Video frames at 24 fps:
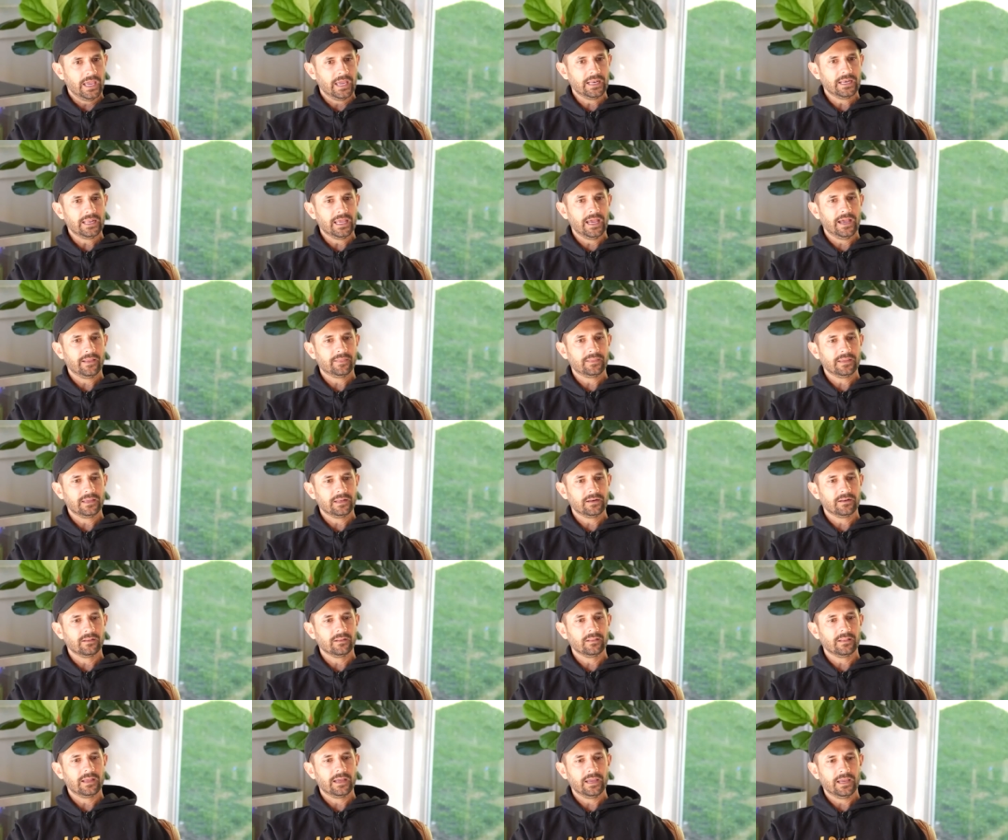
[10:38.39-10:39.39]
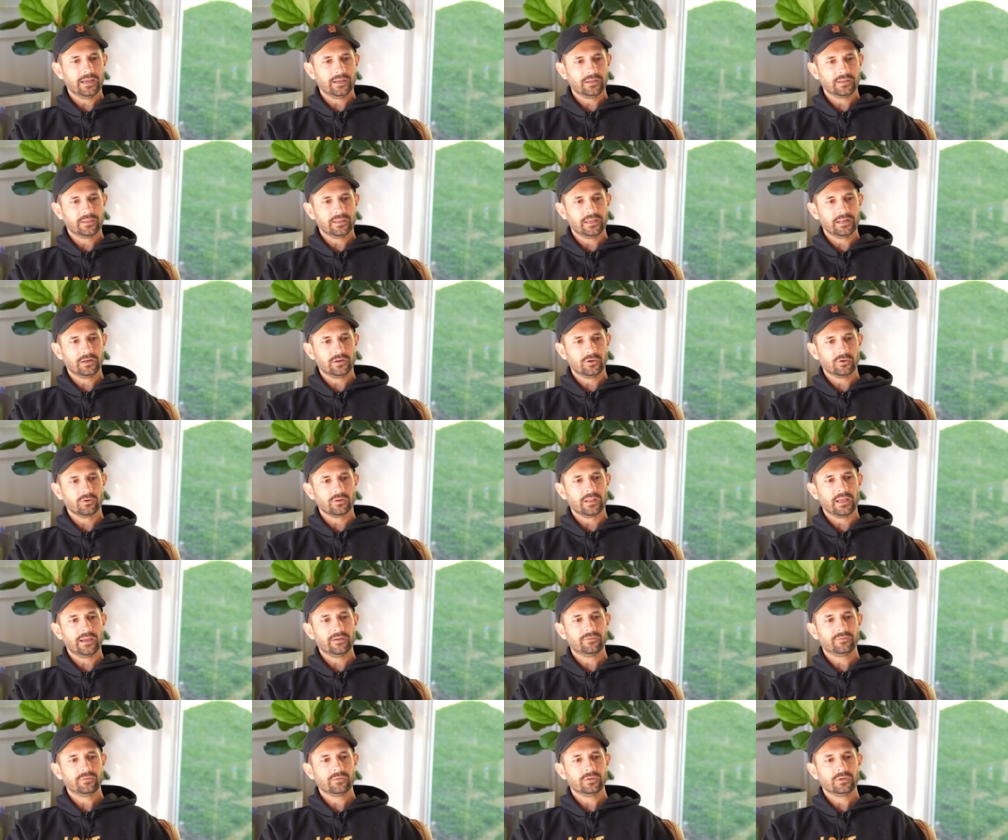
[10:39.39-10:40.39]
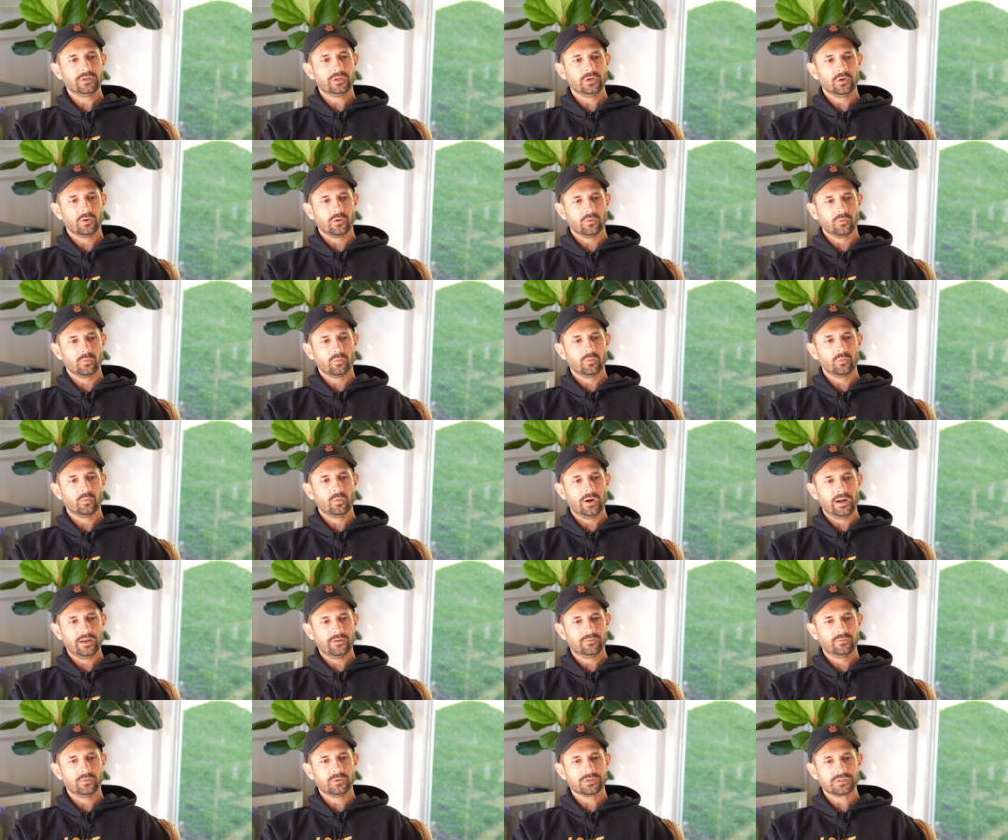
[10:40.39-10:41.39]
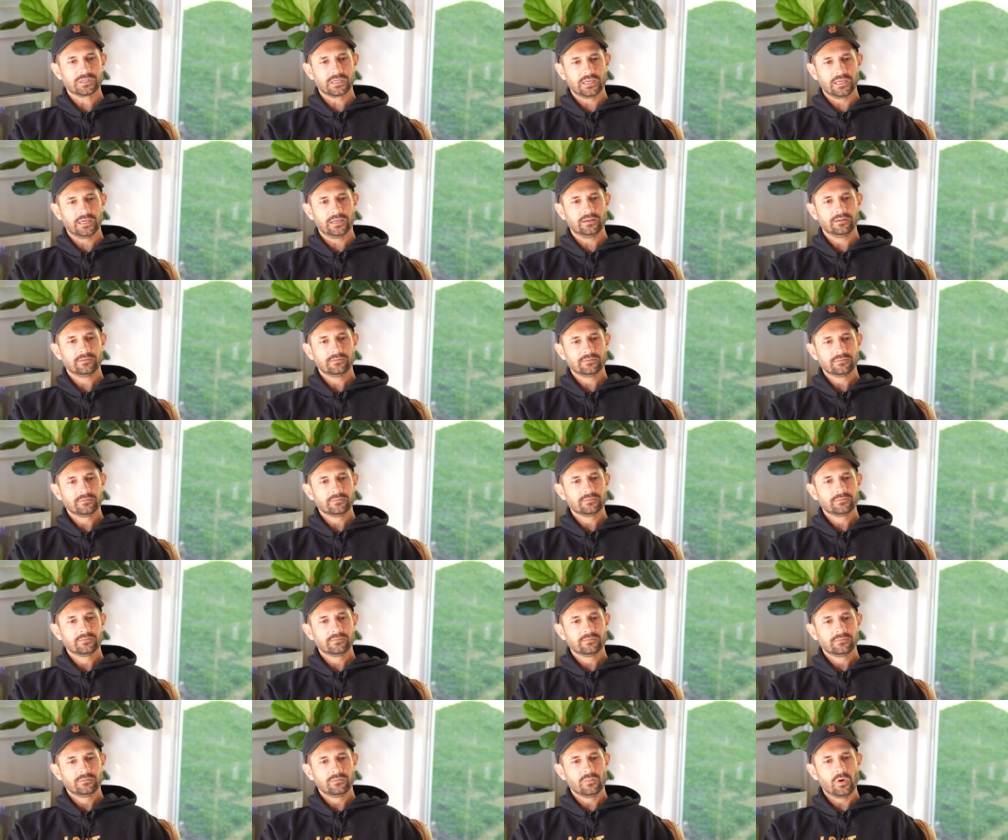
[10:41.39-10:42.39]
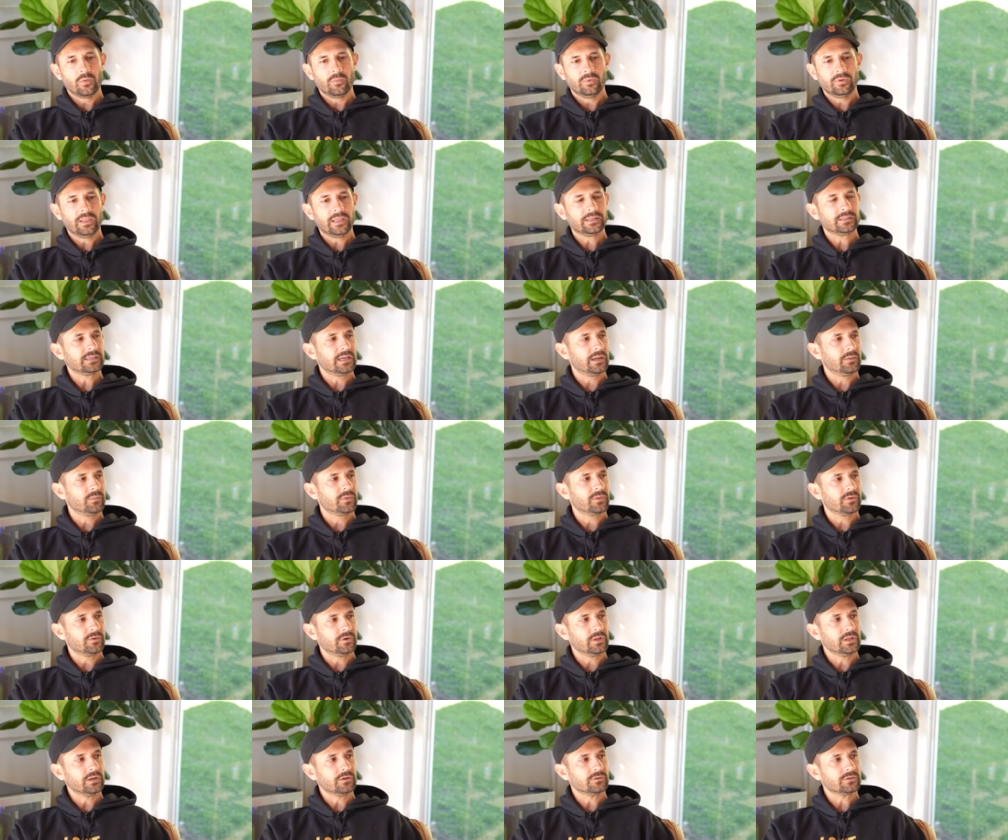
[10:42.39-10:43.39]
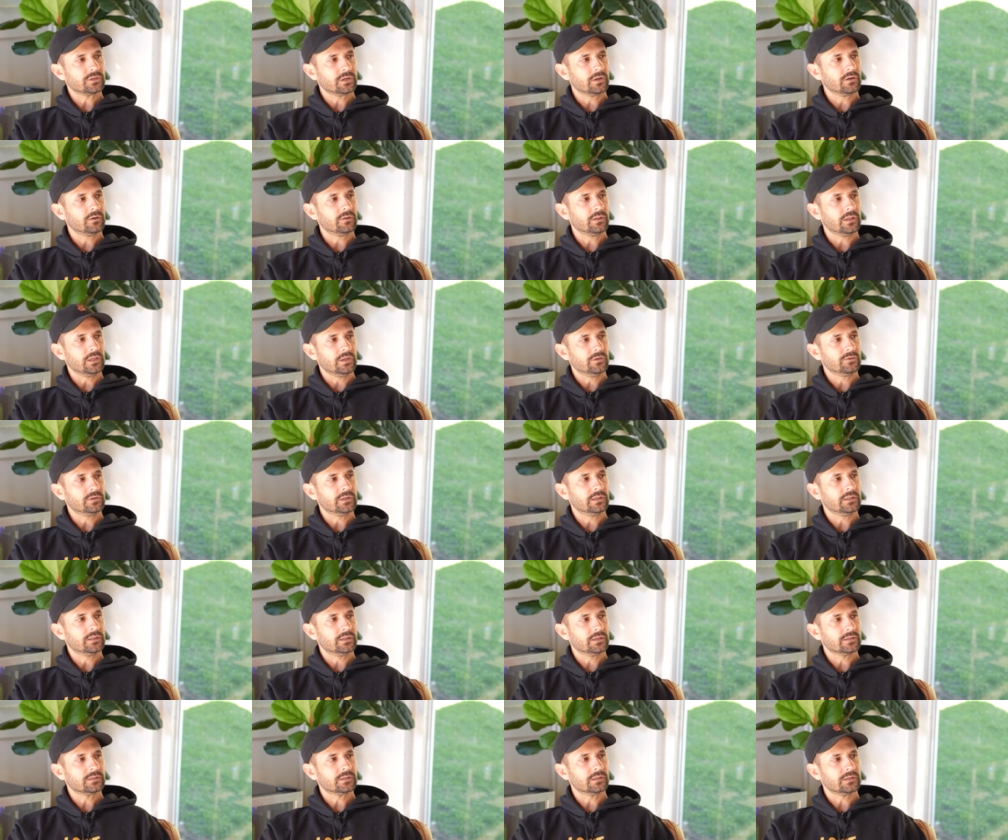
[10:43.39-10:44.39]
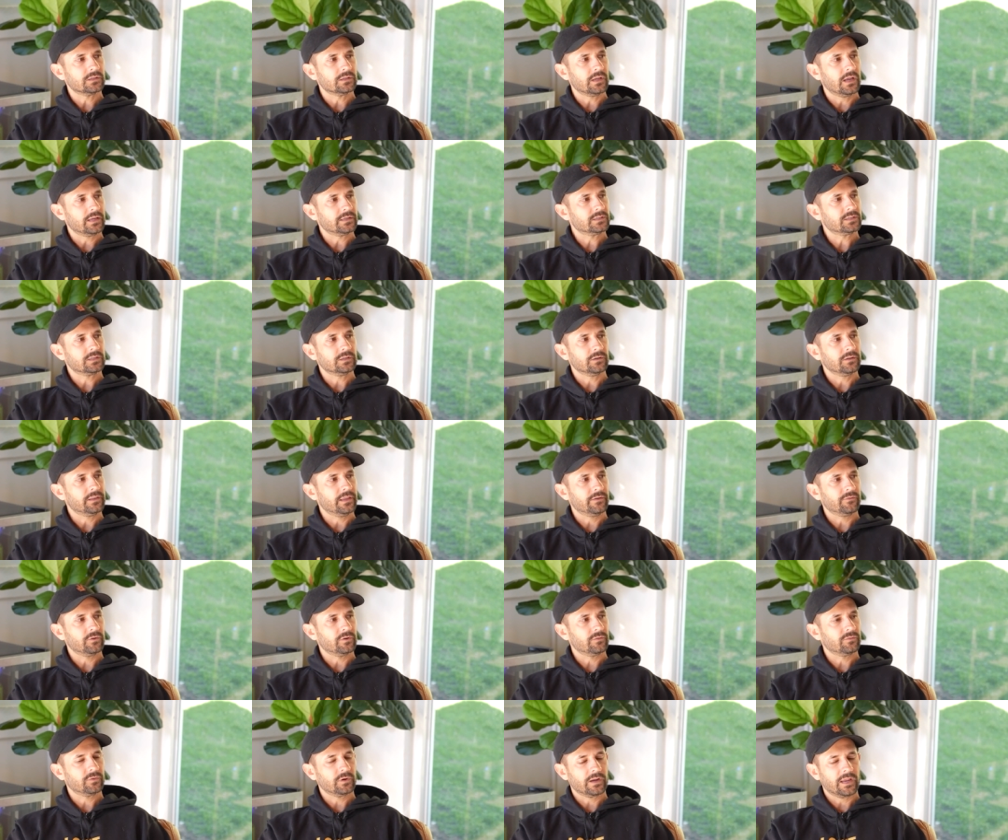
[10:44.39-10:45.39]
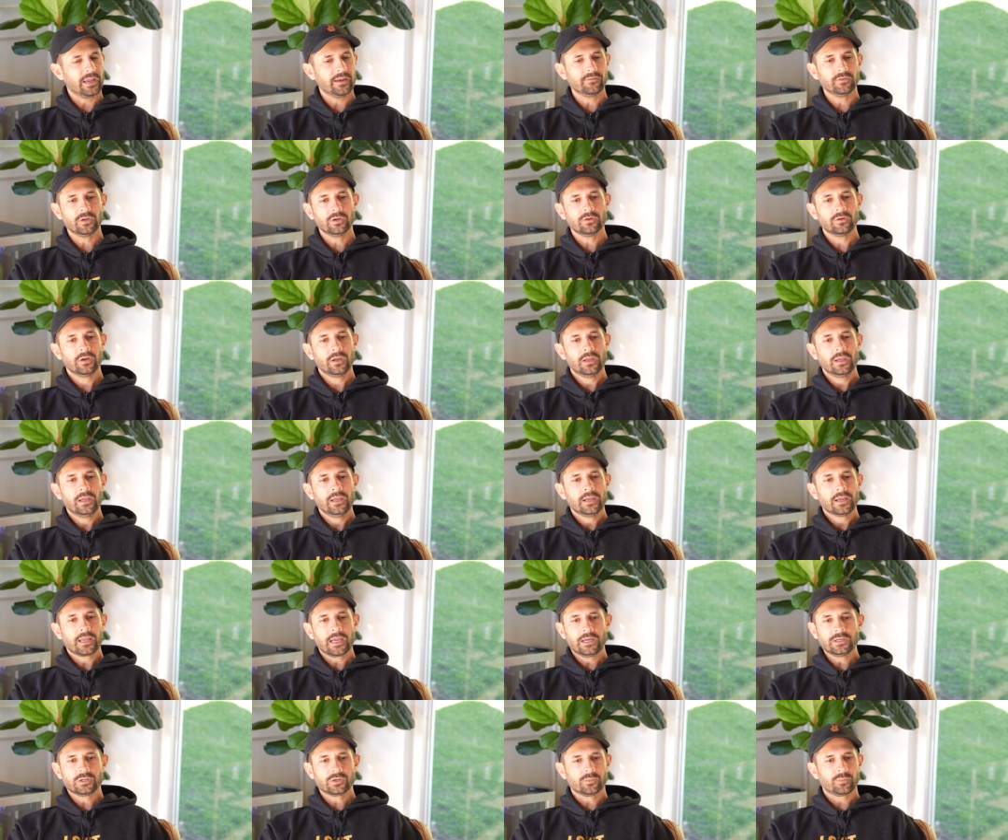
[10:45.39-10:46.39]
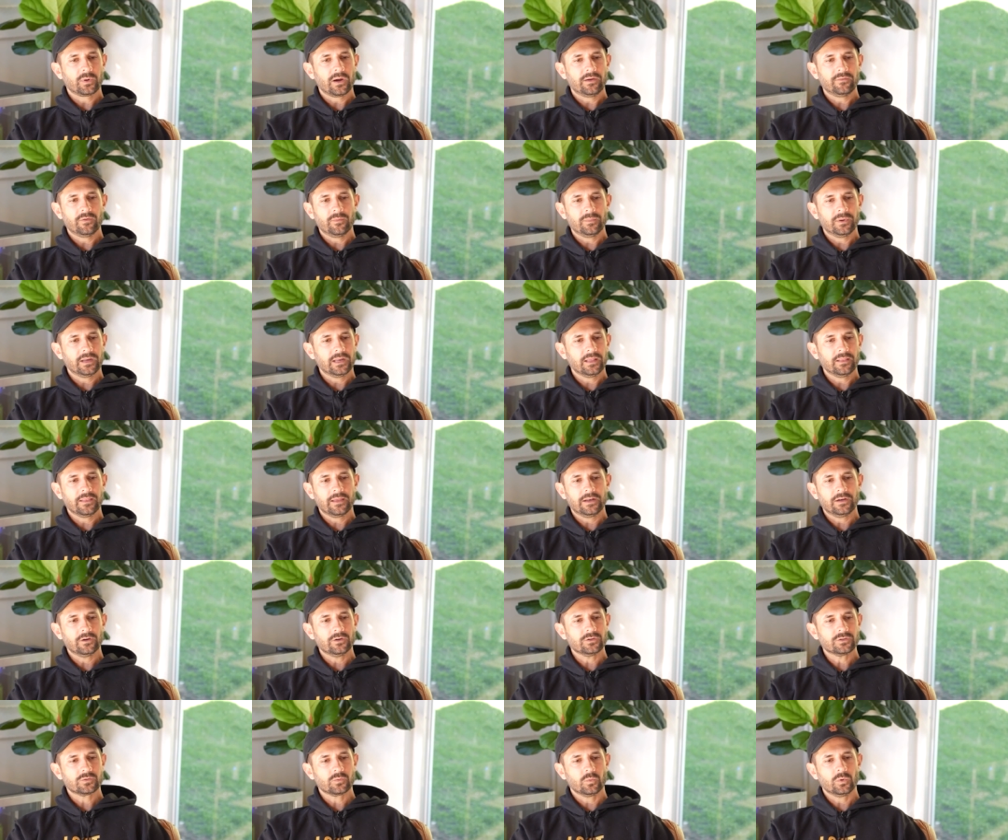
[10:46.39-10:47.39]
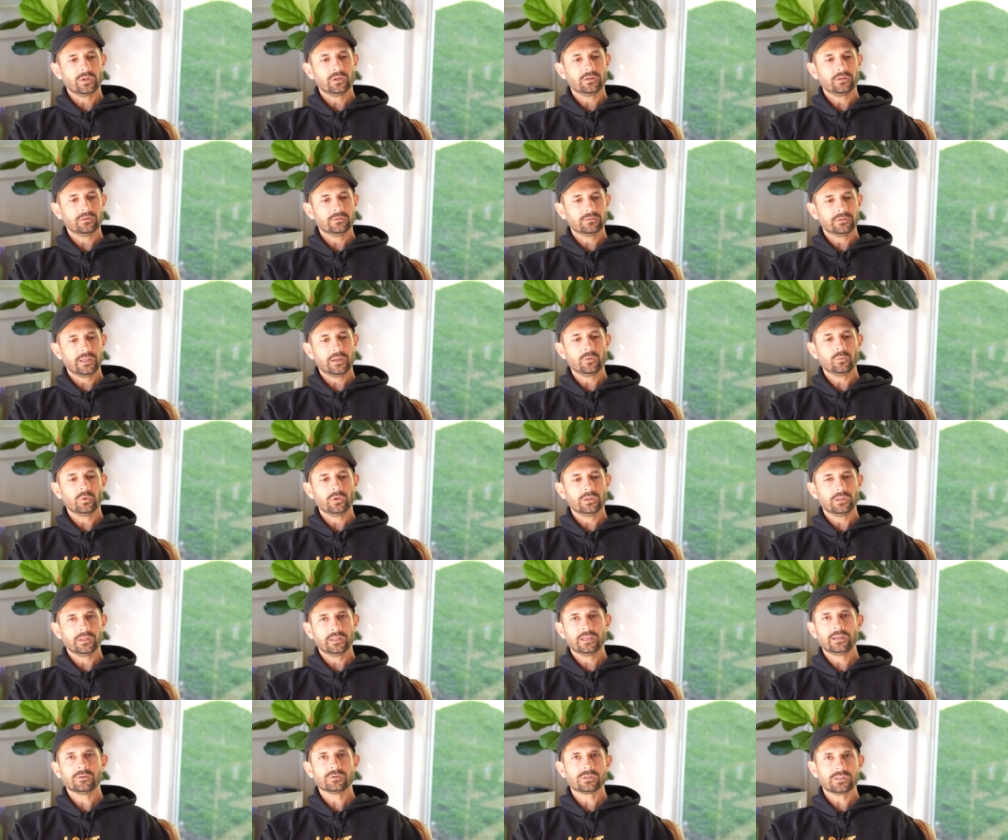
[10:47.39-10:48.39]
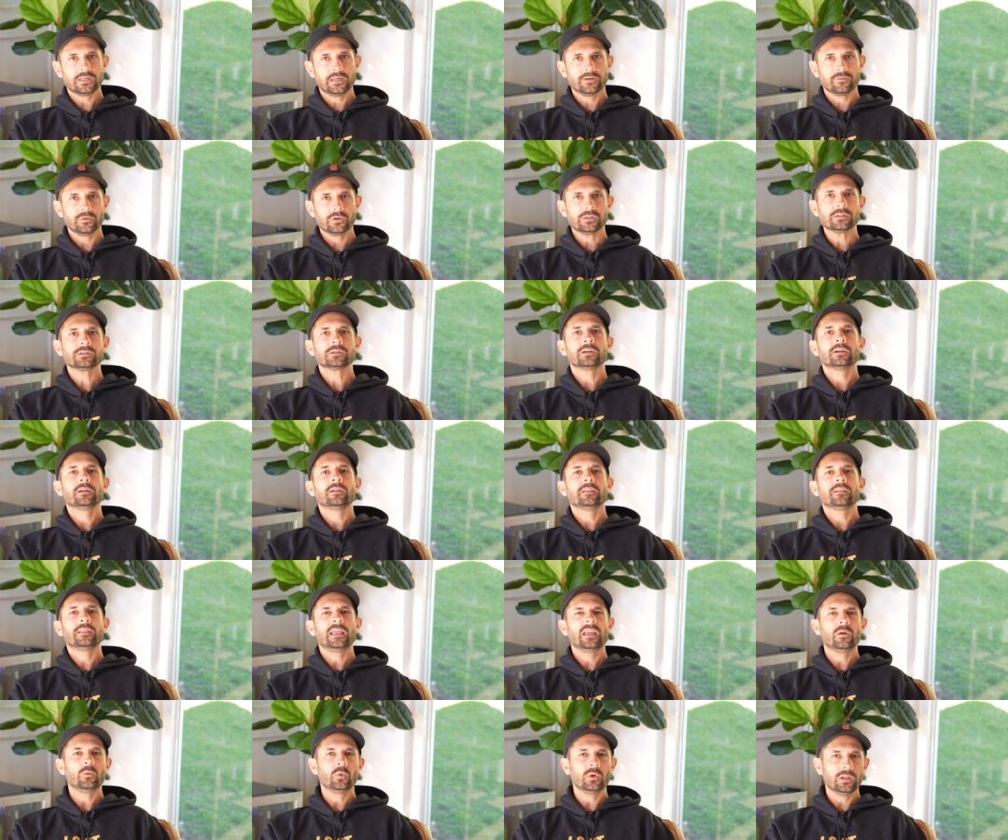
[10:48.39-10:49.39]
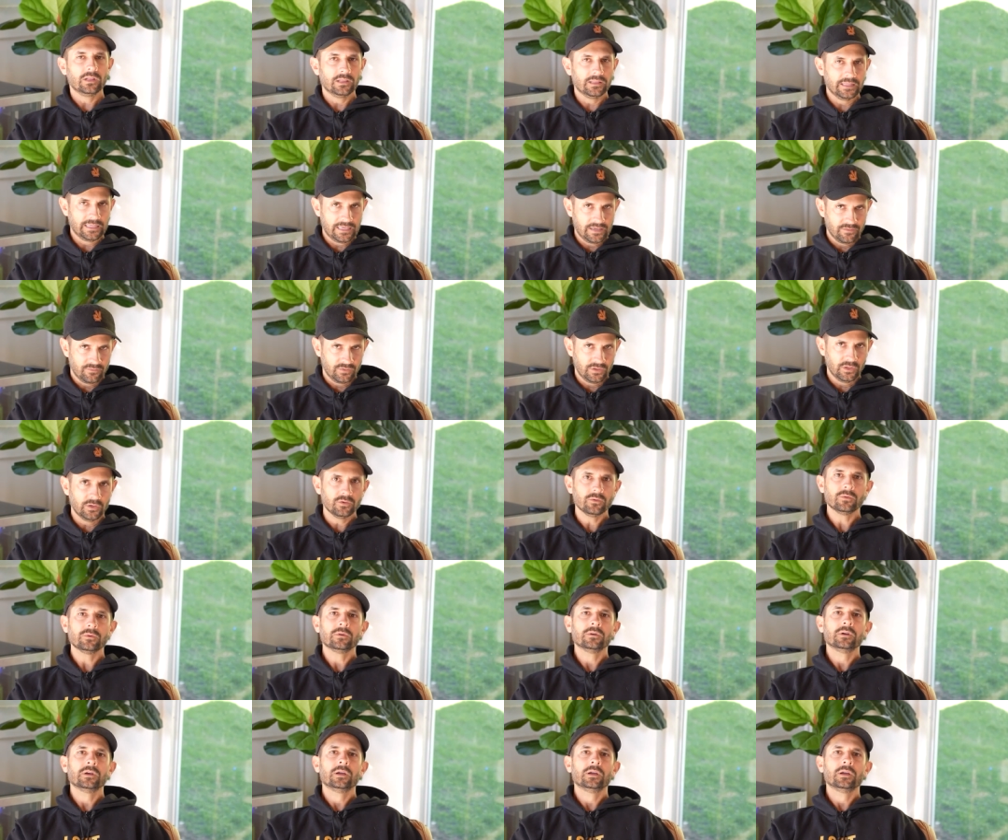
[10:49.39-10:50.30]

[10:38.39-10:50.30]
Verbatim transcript: And yeah. at the end of the at the end of your life, your wife will say, "Remember that time 30 years ago that you did this? Yeah. I still never forgave you." Guys, your private money lenders will they will here's the difference. They will leave you.